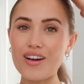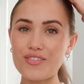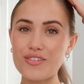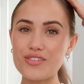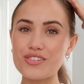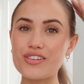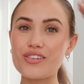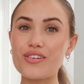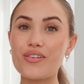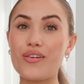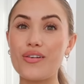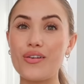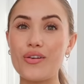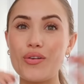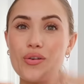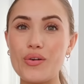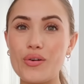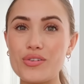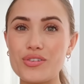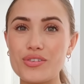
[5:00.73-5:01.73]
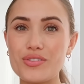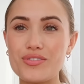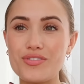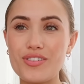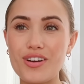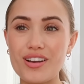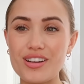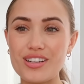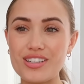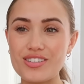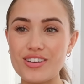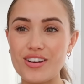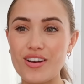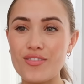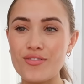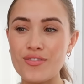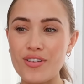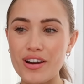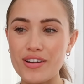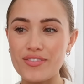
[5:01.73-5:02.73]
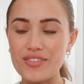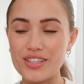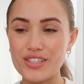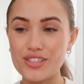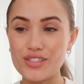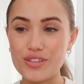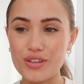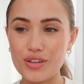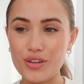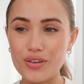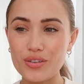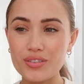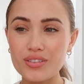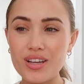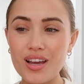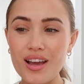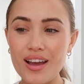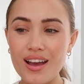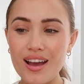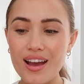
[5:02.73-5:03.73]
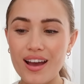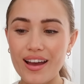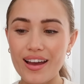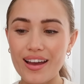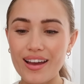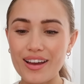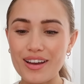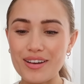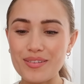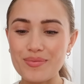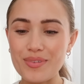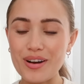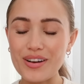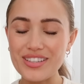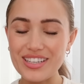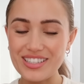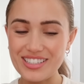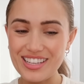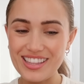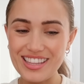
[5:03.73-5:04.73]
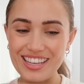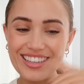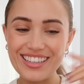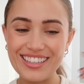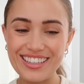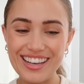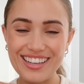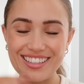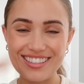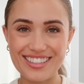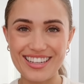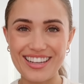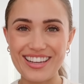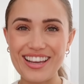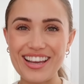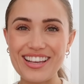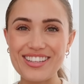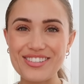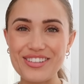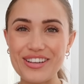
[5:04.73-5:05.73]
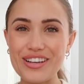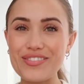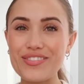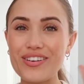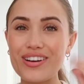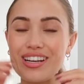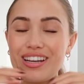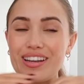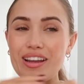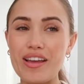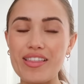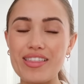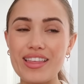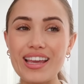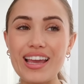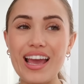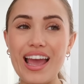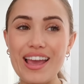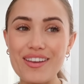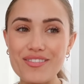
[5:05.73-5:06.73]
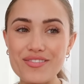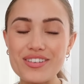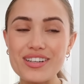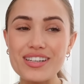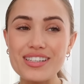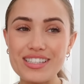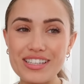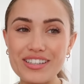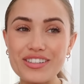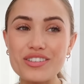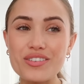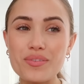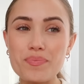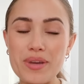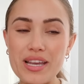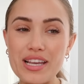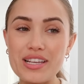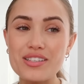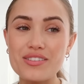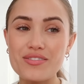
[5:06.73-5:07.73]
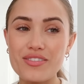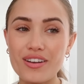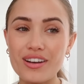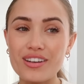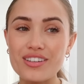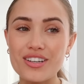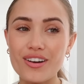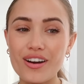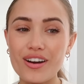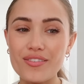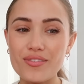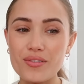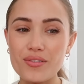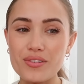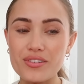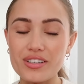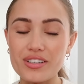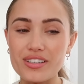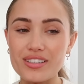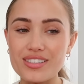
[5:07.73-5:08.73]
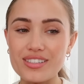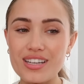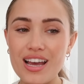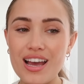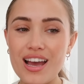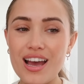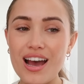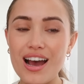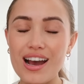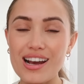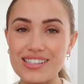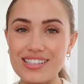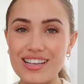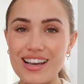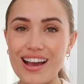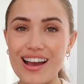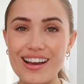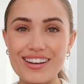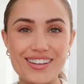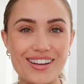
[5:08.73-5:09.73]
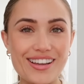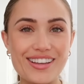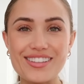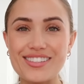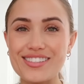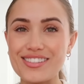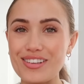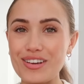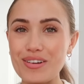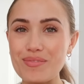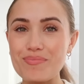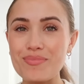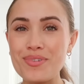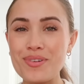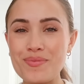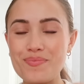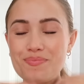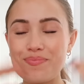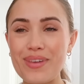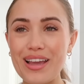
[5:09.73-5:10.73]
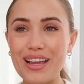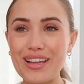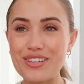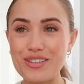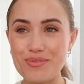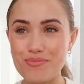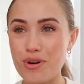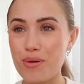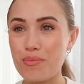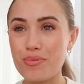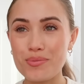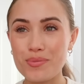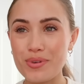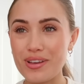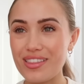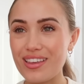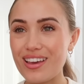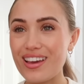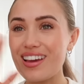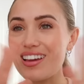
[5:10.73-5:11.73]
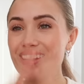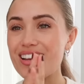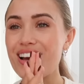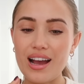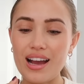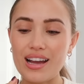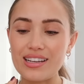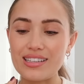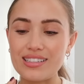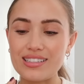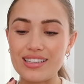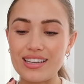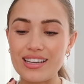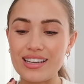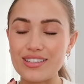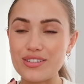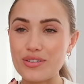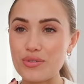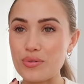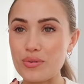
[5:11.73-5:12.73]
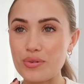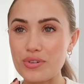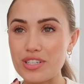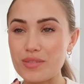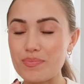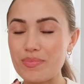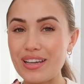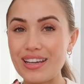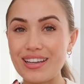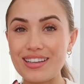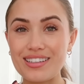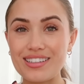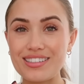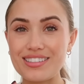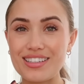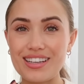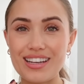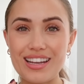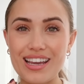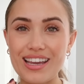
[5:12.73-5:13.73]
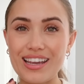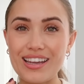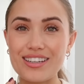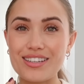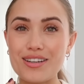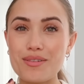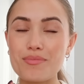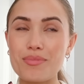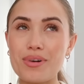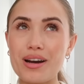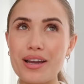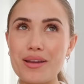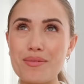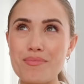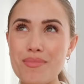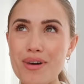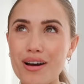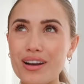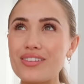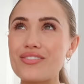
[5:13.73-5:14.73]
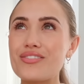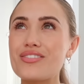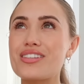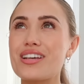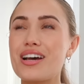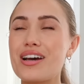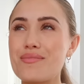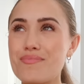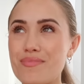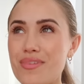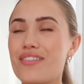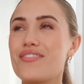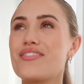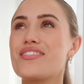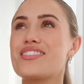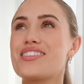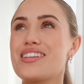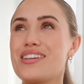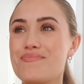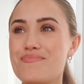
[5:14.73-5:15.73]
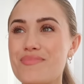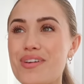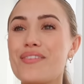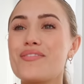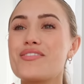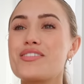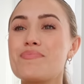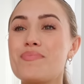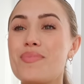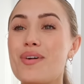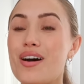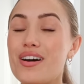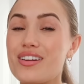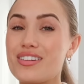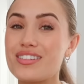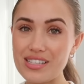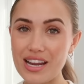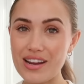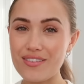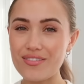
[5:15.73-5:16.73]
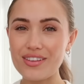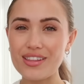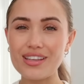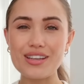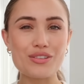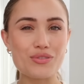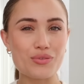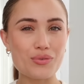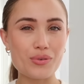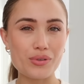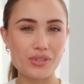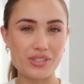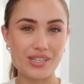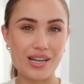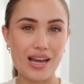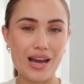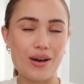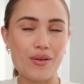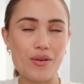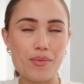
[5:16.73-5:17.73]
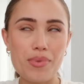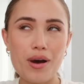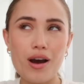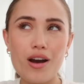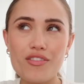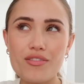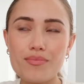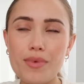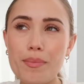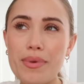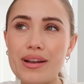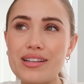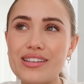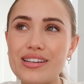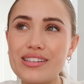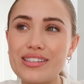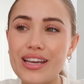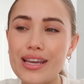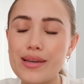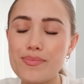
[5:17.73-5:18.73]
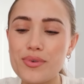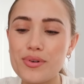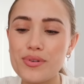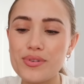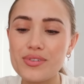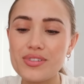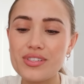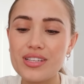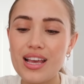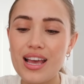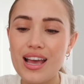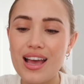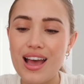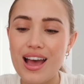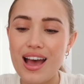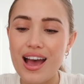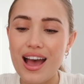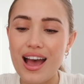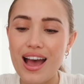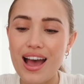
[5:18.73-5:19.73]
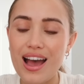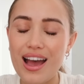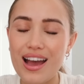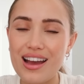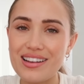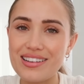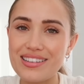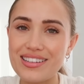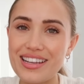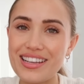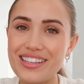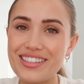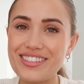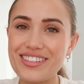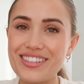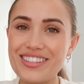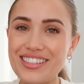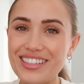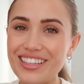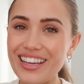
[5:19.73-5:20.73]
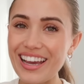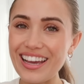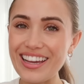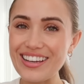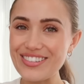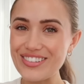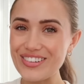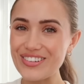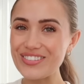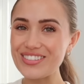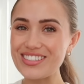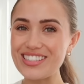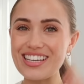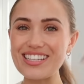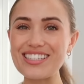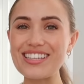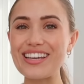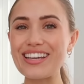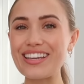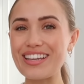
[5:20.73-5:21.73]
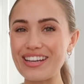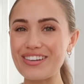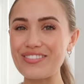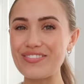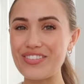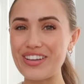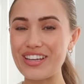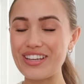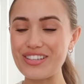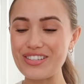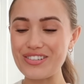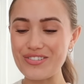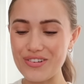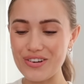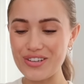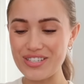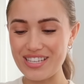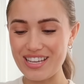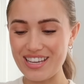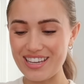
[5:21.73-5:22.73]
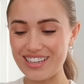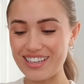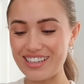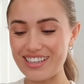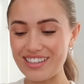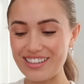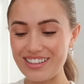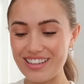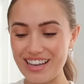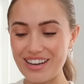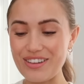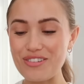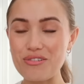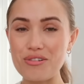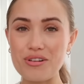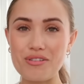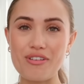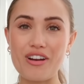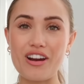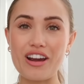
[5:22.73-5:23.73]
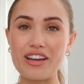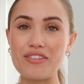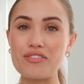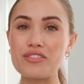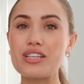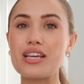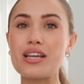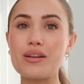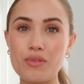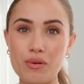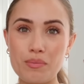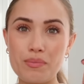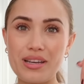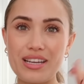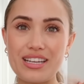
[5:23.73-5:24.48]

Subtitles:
I've also got a lot of furniture arriving soon. I was actually thinking yesterday, it's so funny, I think every single piece of furniture I've ordered has had like some major problem with it, and it's all just been delayed by months and months and months. But everything is ordered now apart from my bedside tables, and it's just a case of sitting and fingers crossing that it all arrives in one